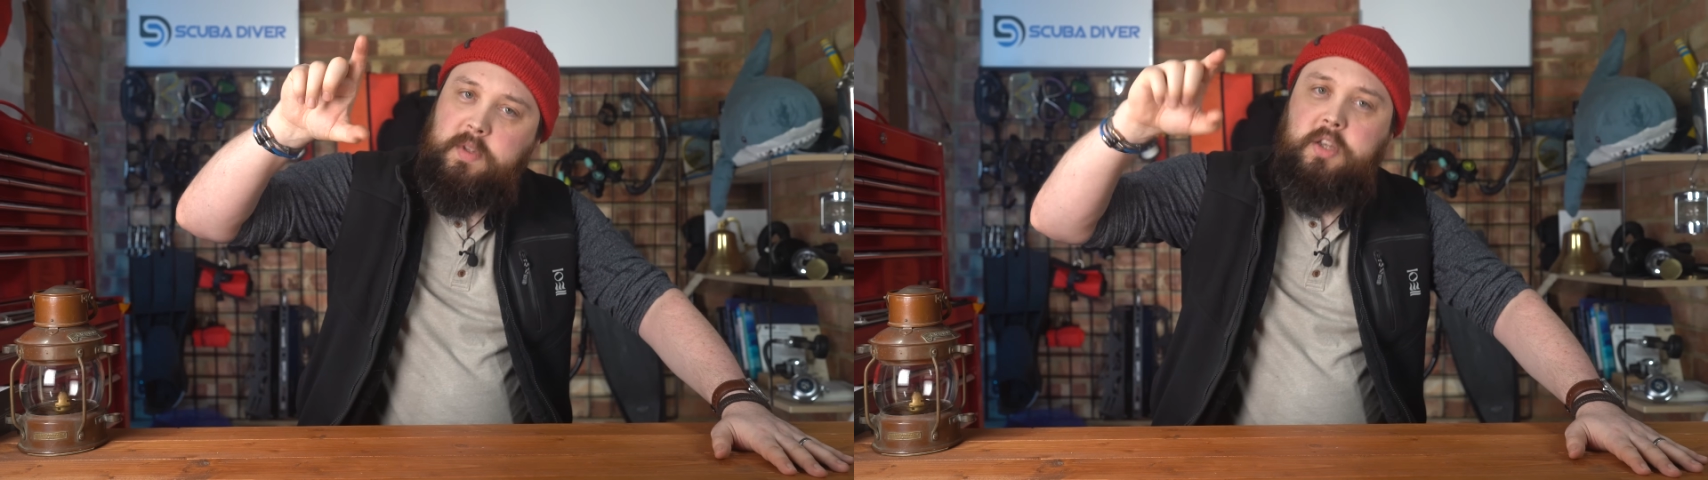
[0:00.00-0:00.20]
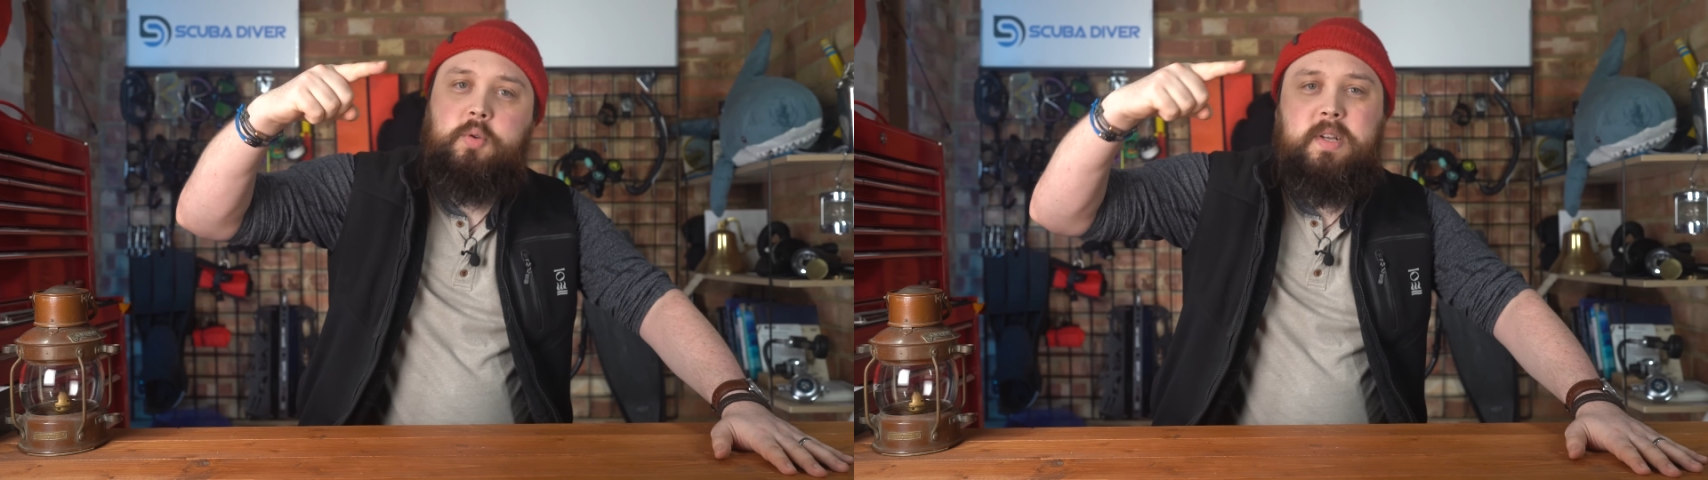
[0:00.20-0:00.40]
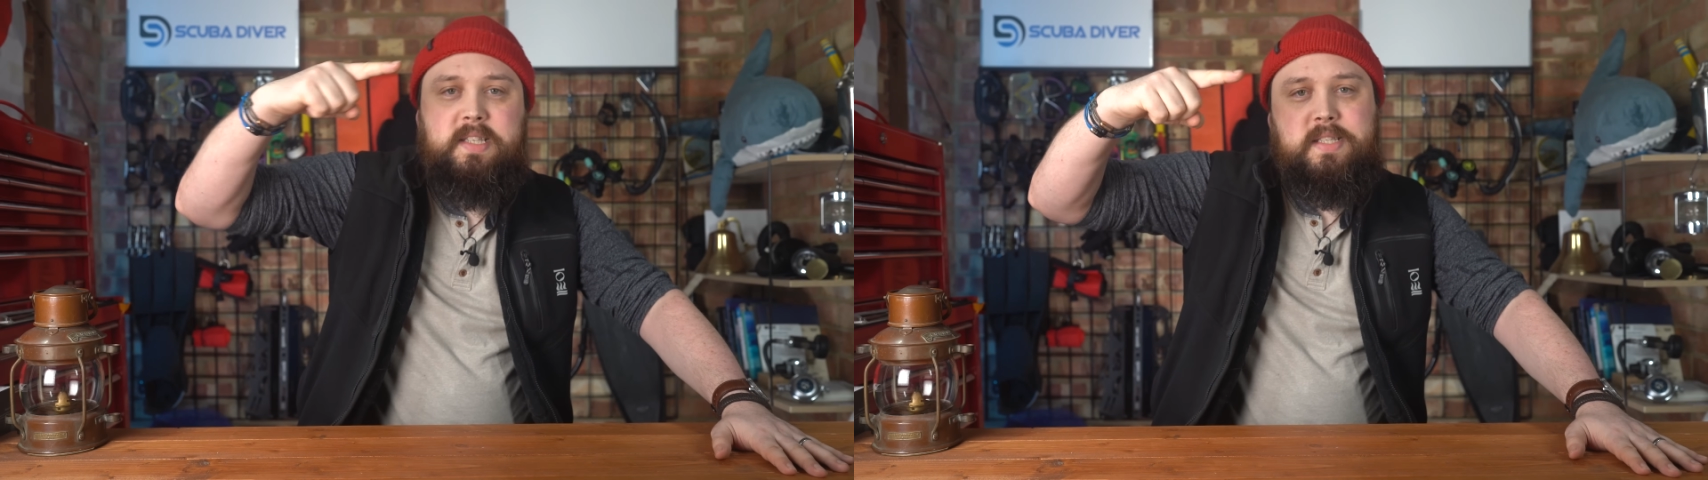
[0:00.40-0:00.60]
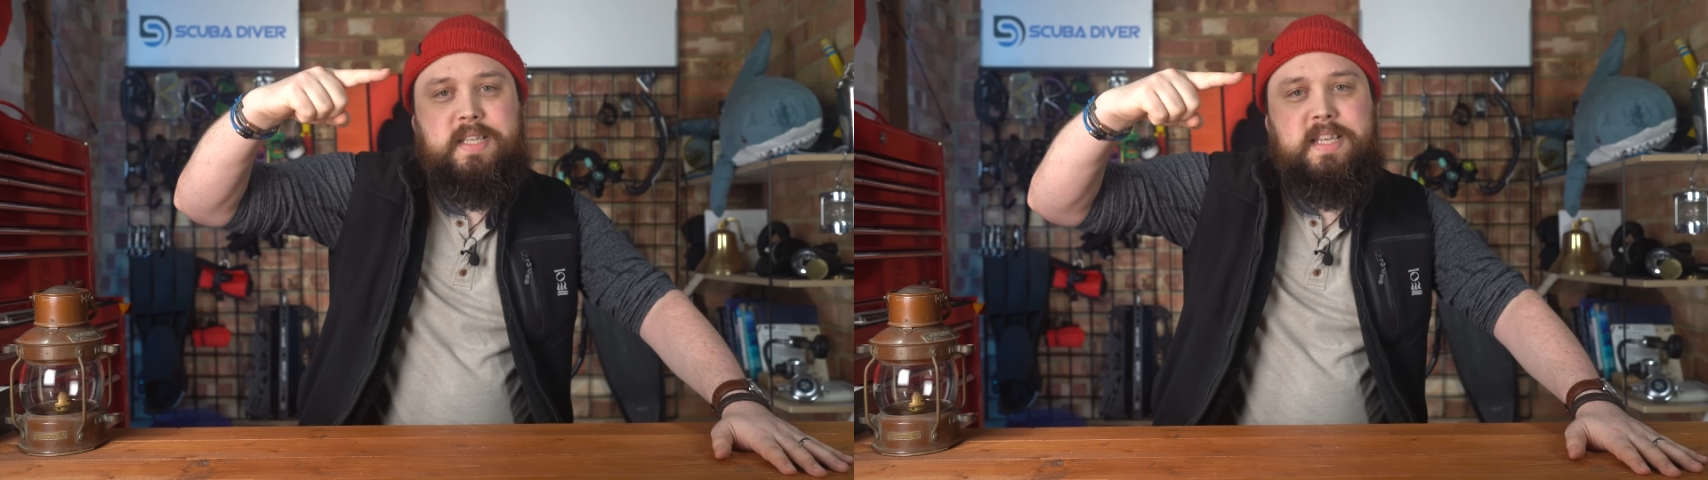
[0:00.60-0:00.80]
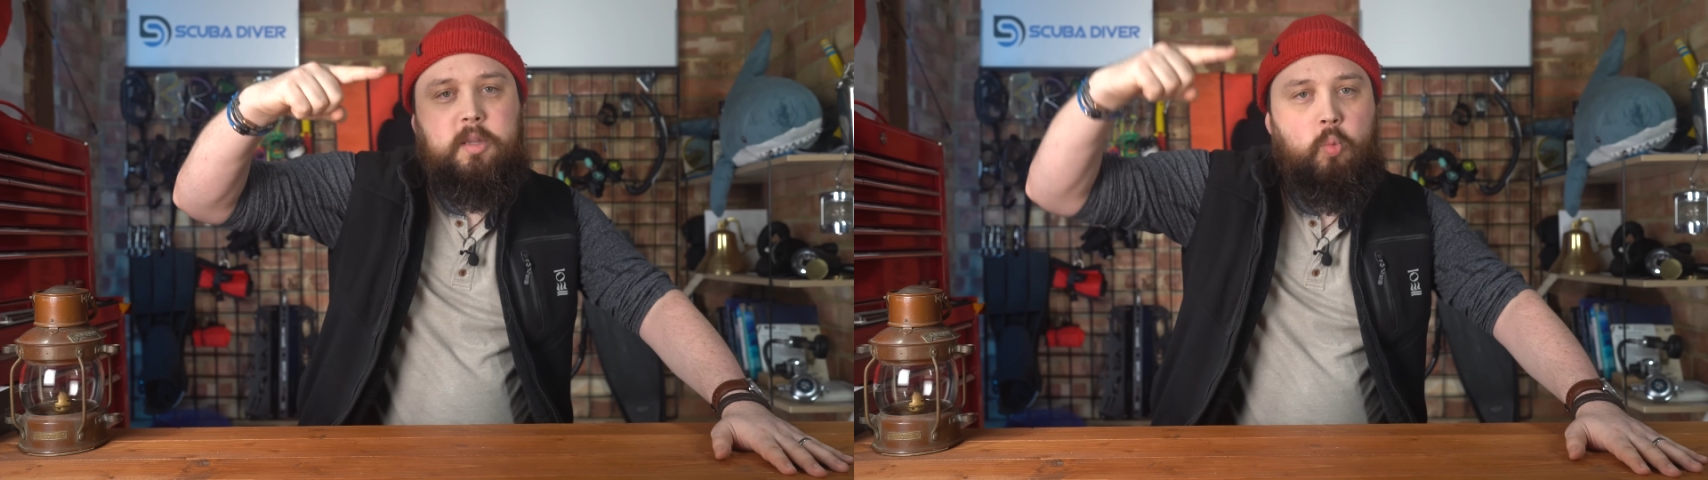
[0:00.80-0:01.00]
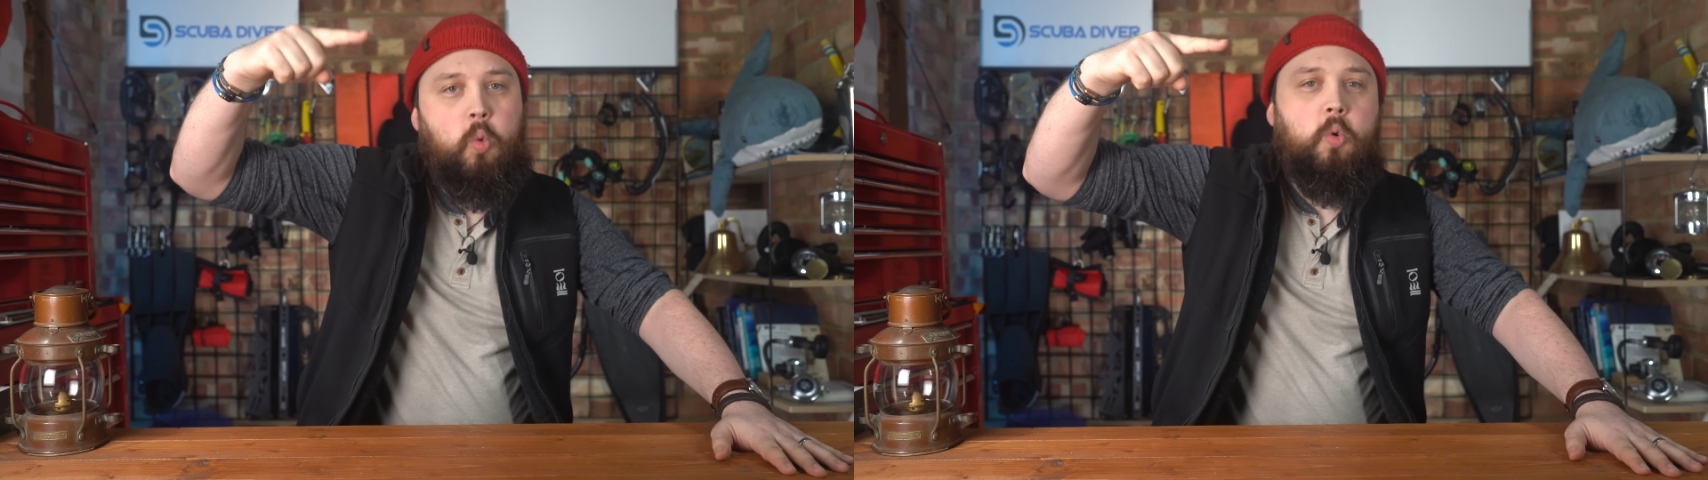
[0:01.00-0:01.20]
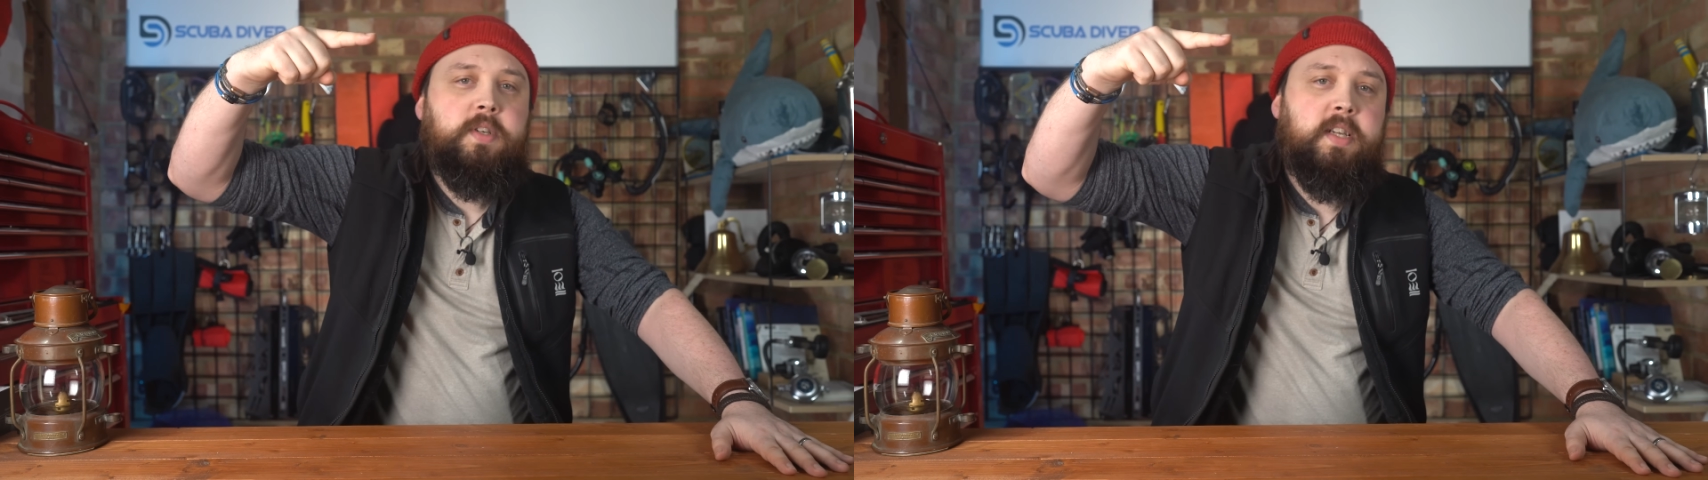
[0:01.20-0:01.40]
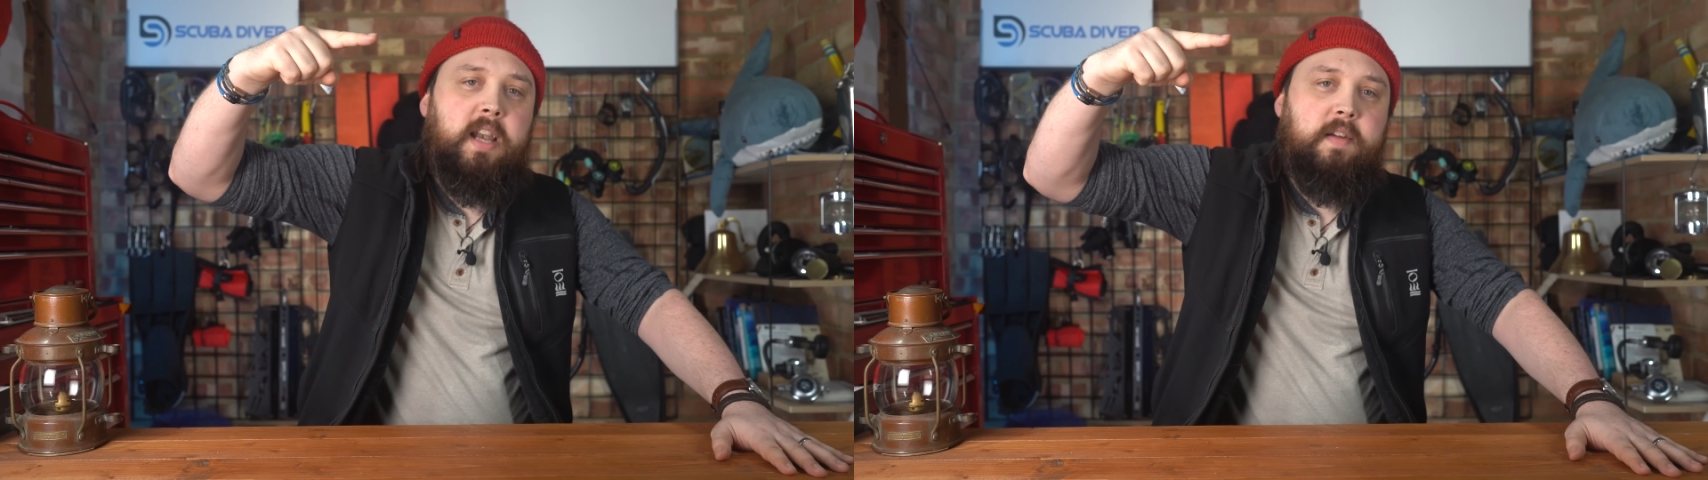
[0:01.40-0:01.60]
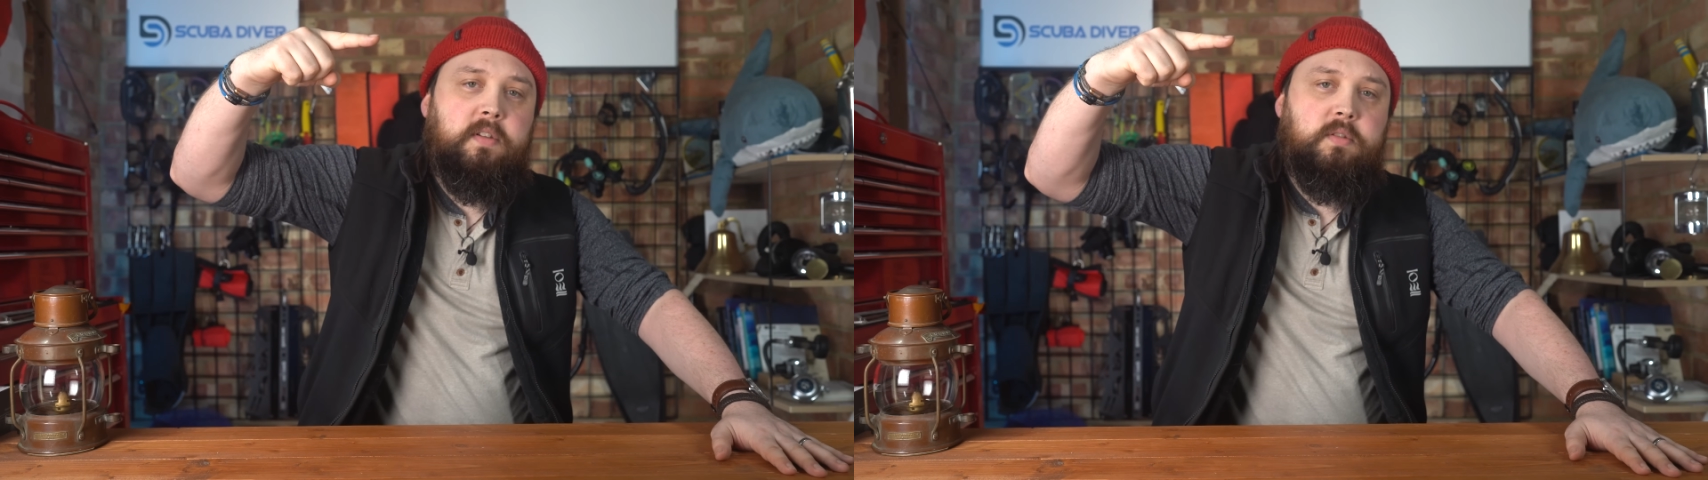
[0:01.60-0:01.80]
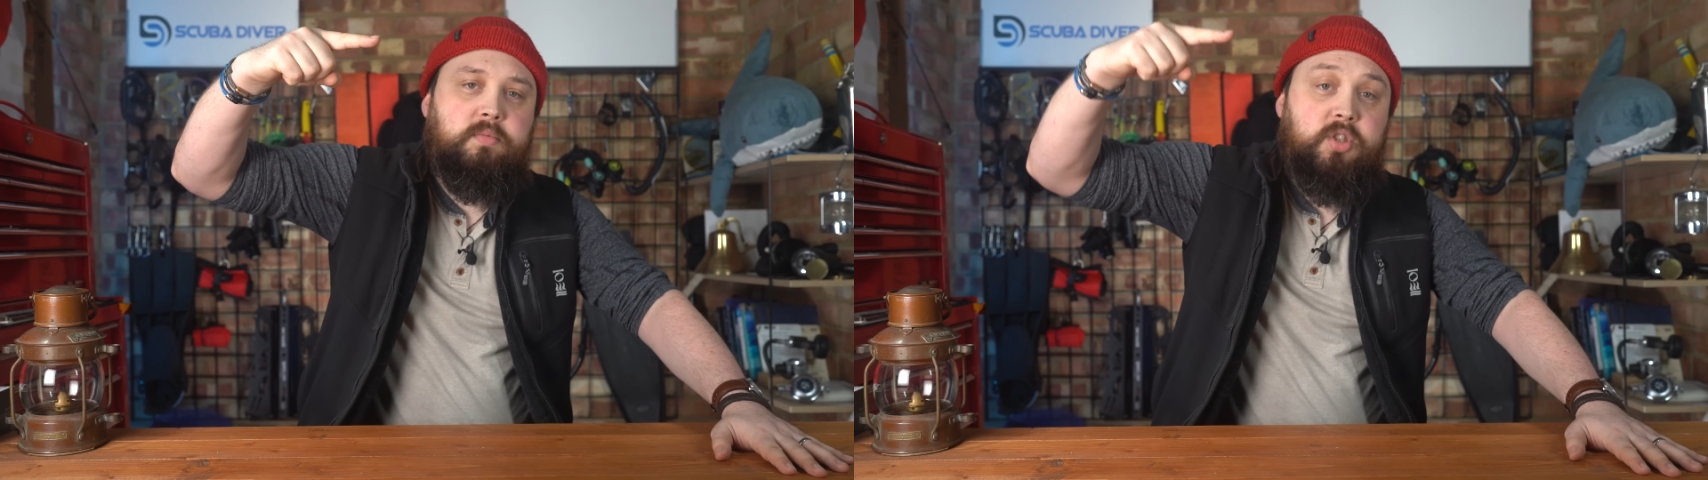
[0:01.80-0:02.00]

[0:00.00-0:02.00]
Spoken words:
you can see the water level